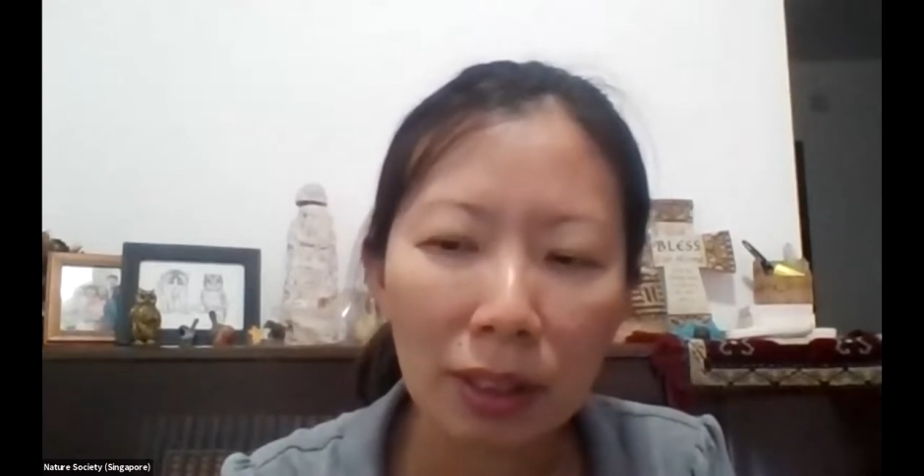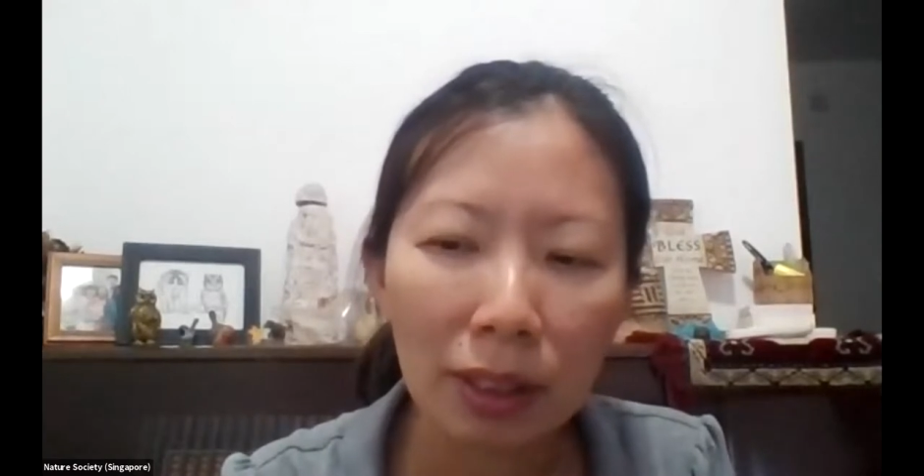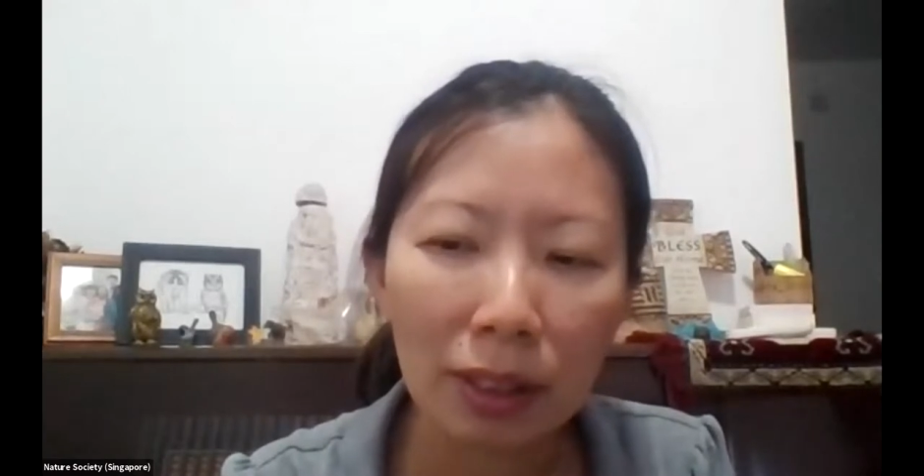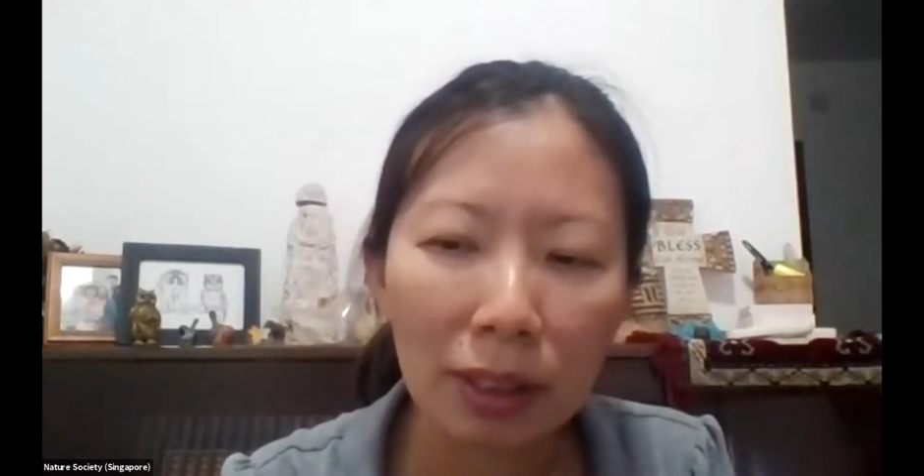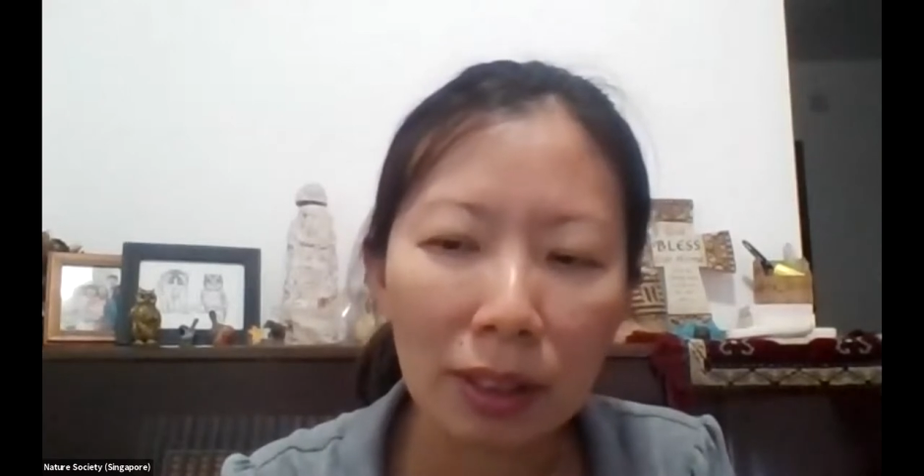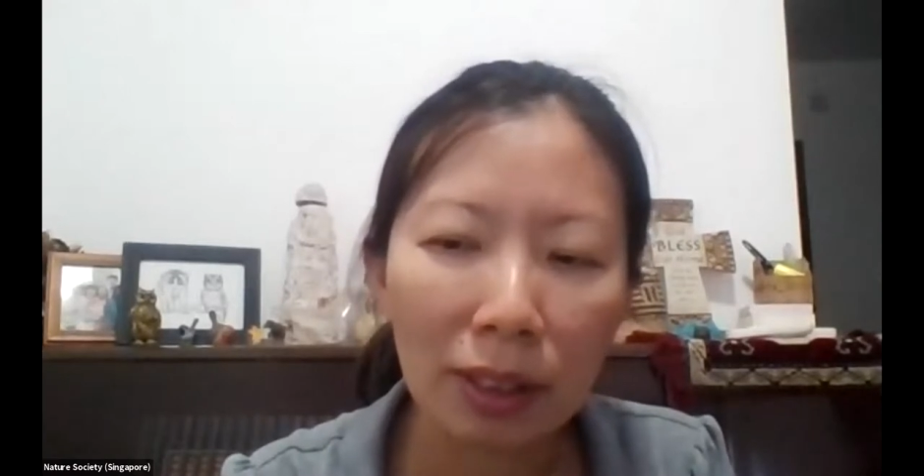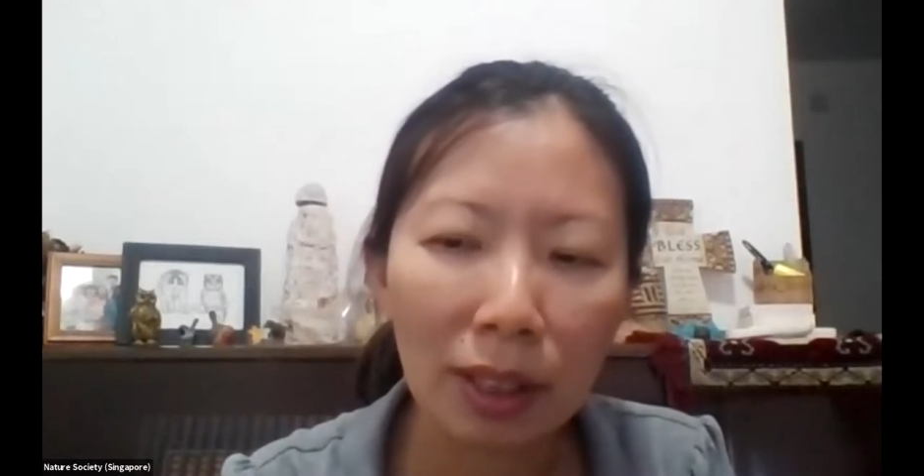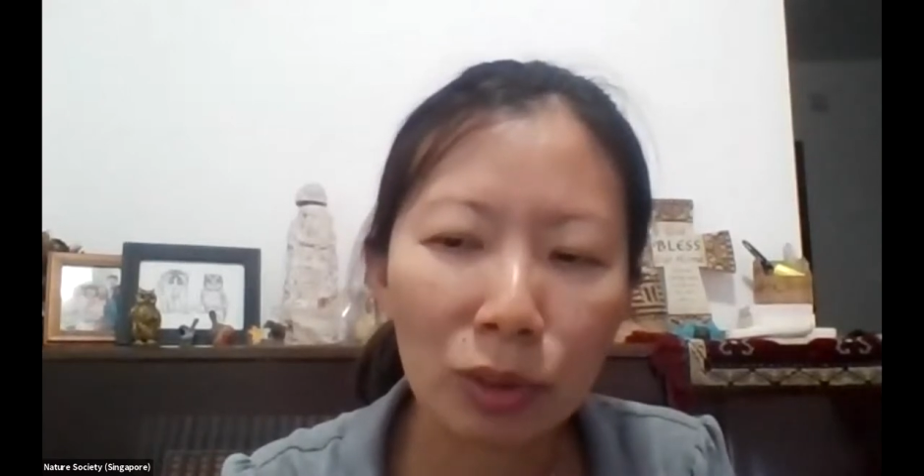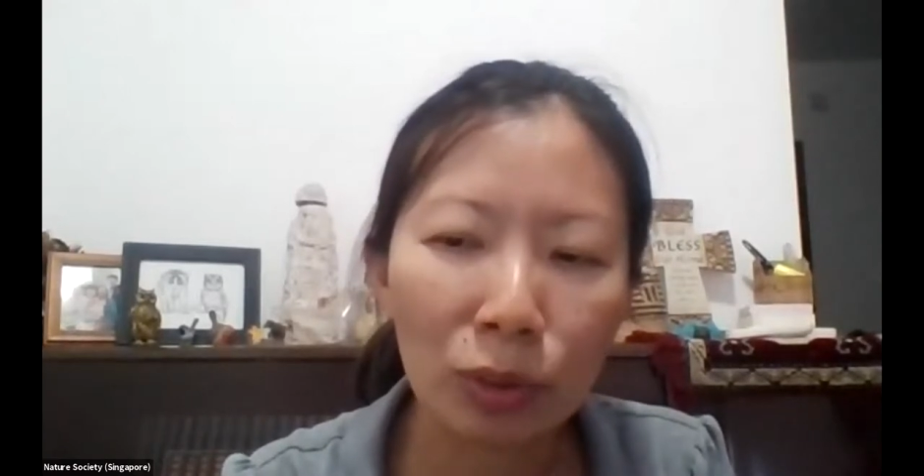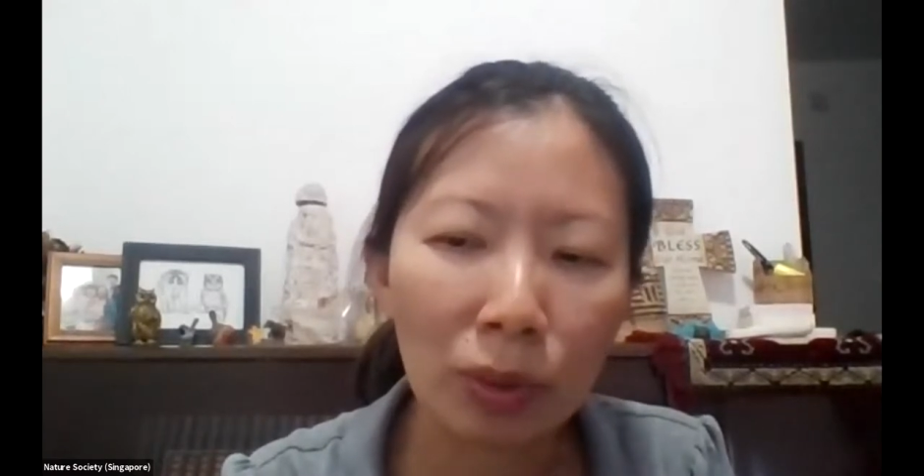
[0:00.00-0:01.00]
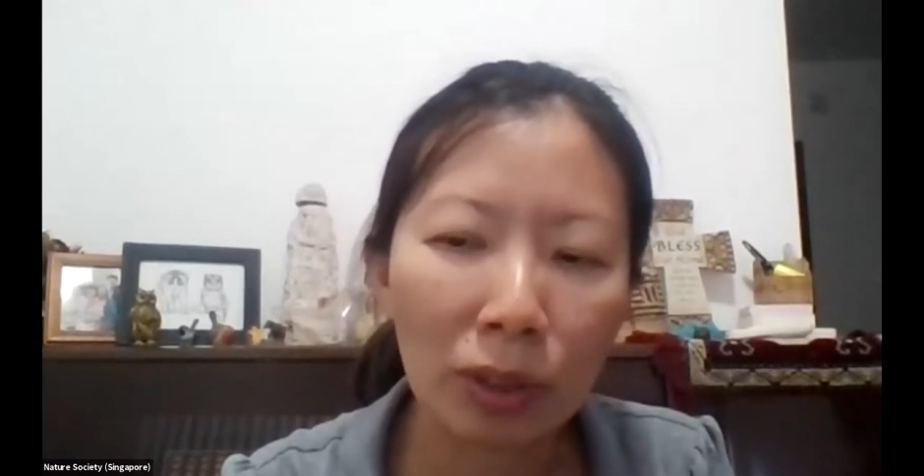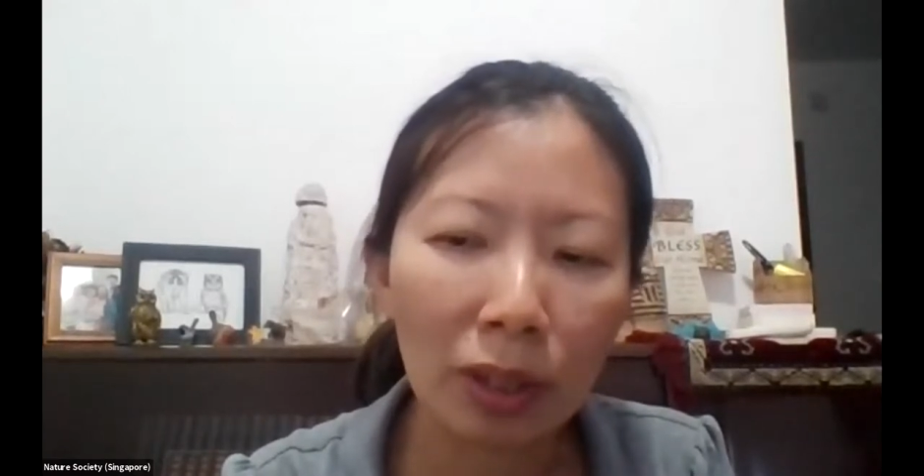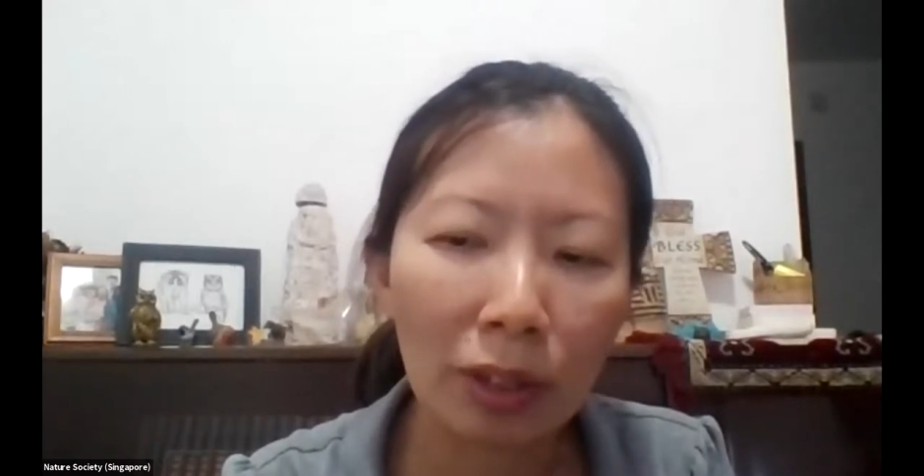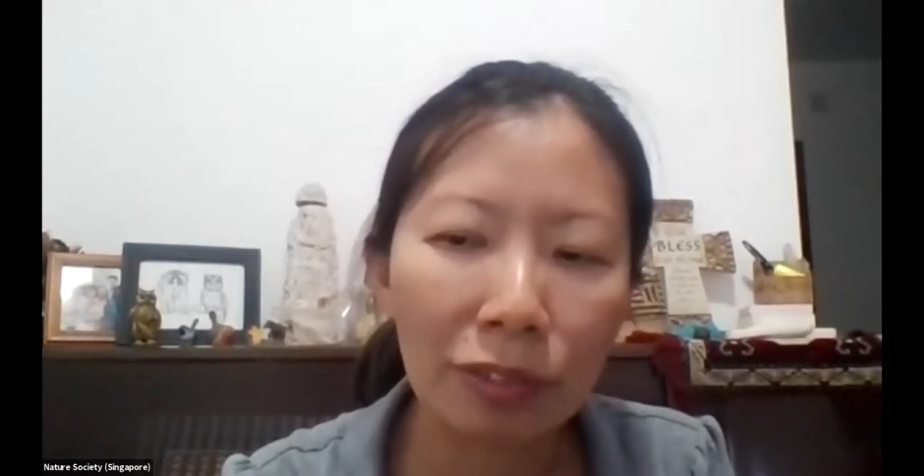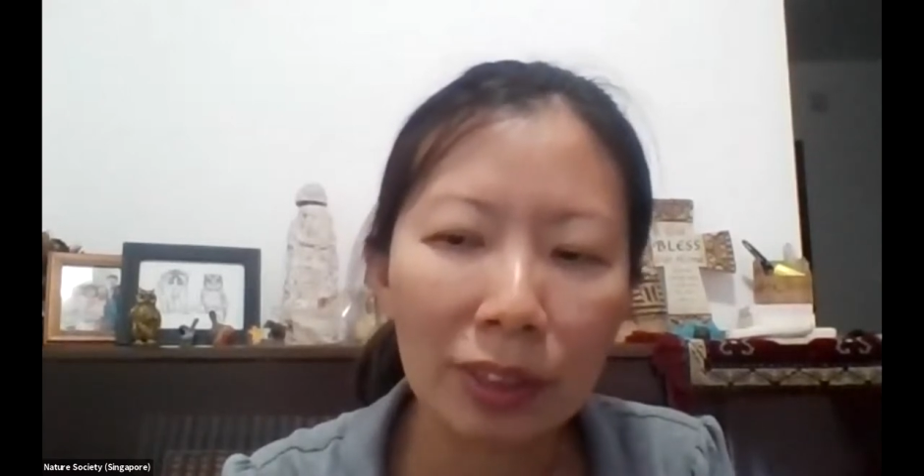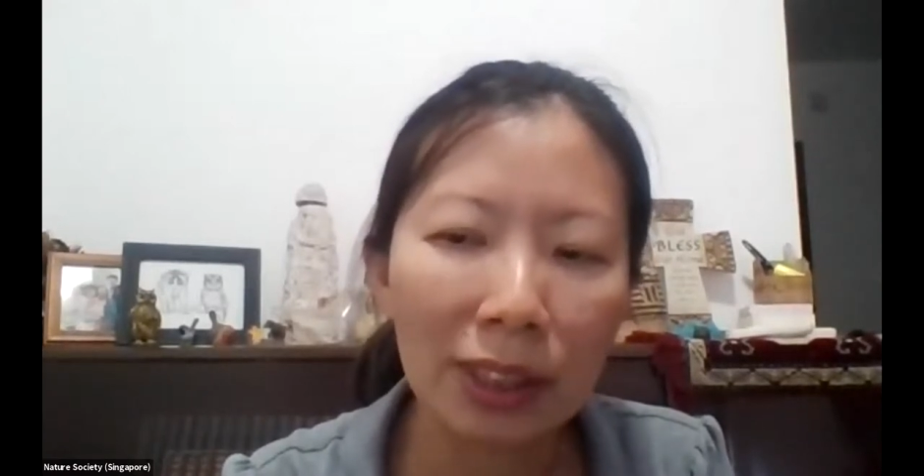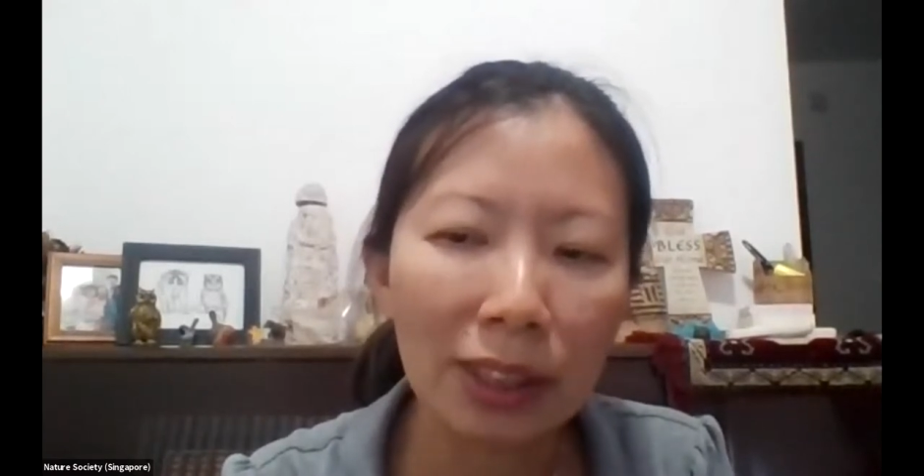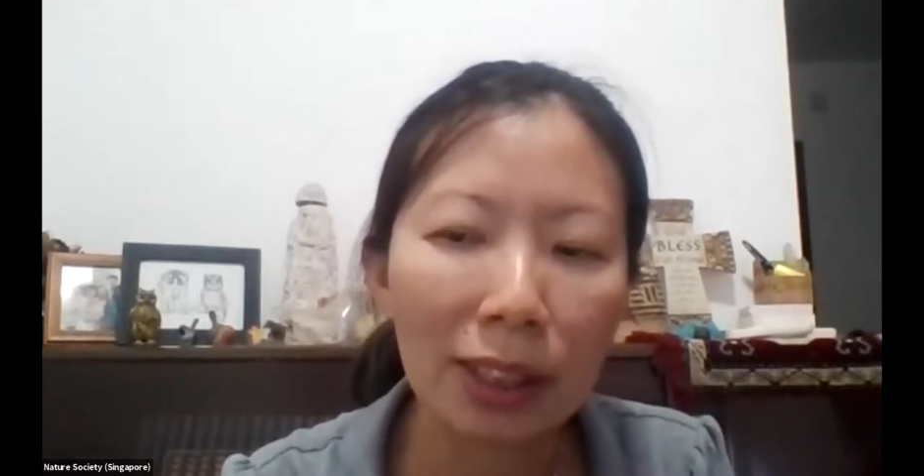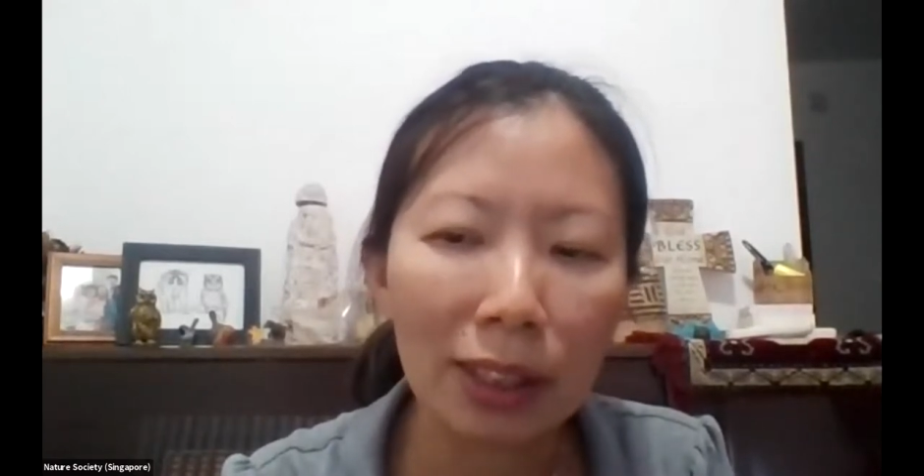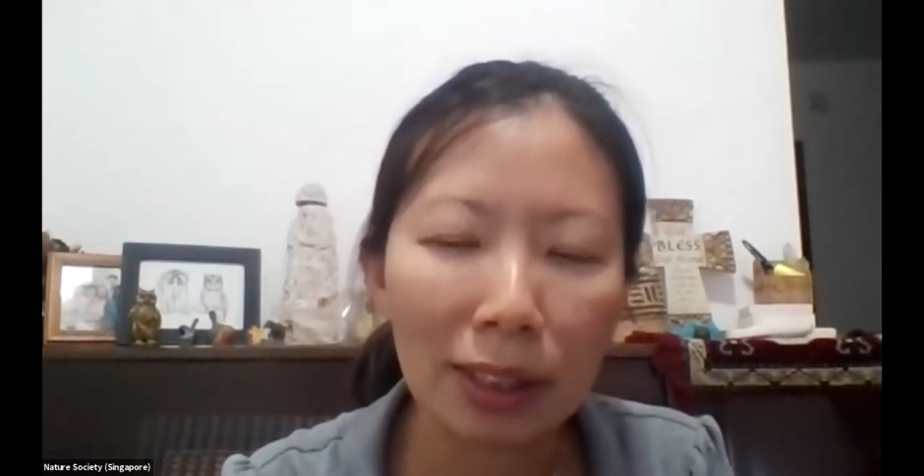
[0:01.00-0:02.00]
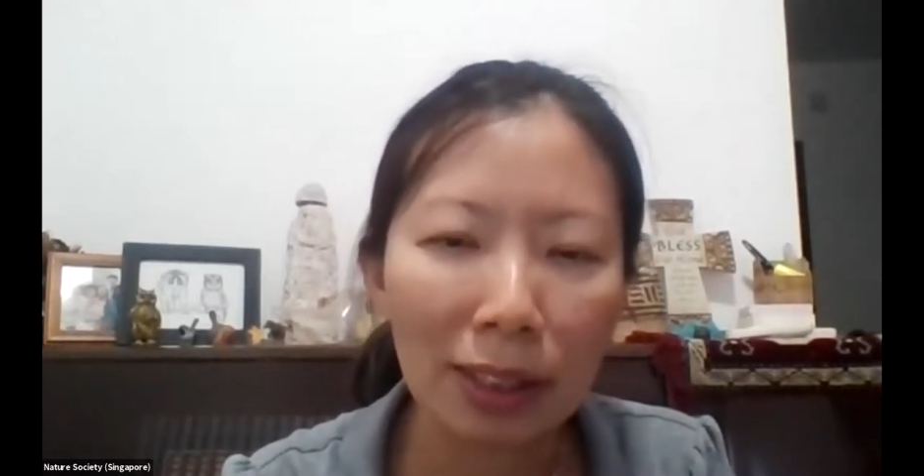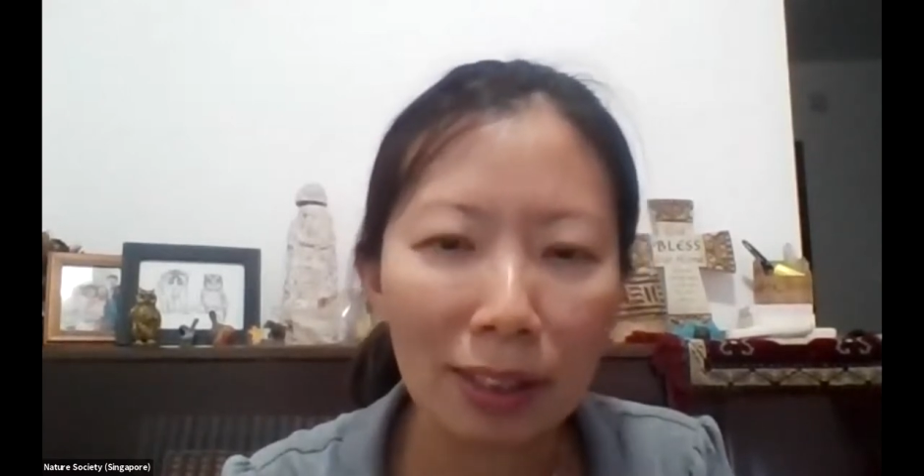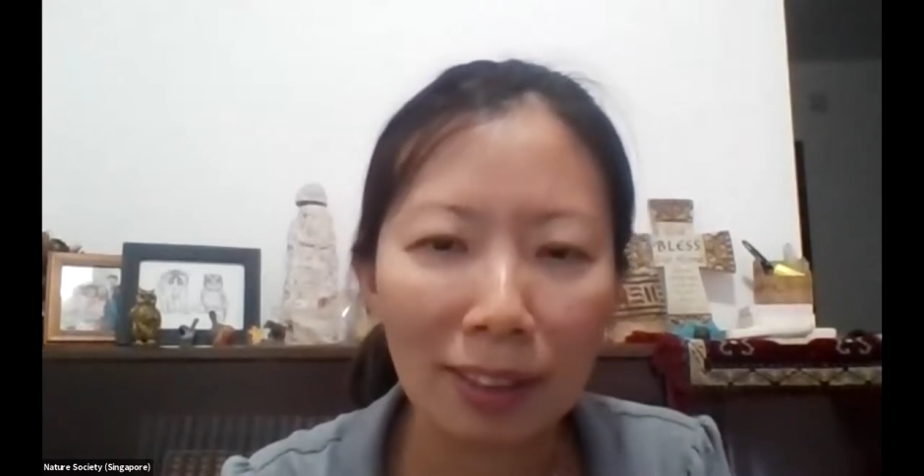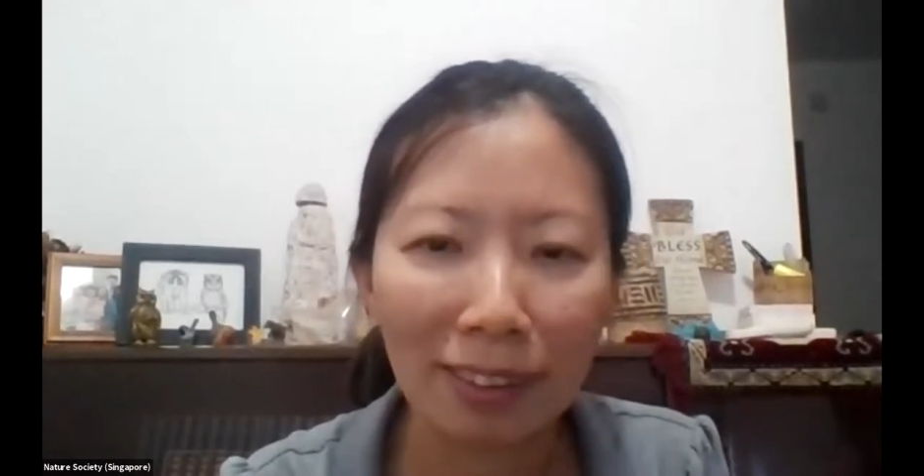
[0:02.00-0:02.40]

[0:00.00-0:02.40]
and uh, how to ward off these things?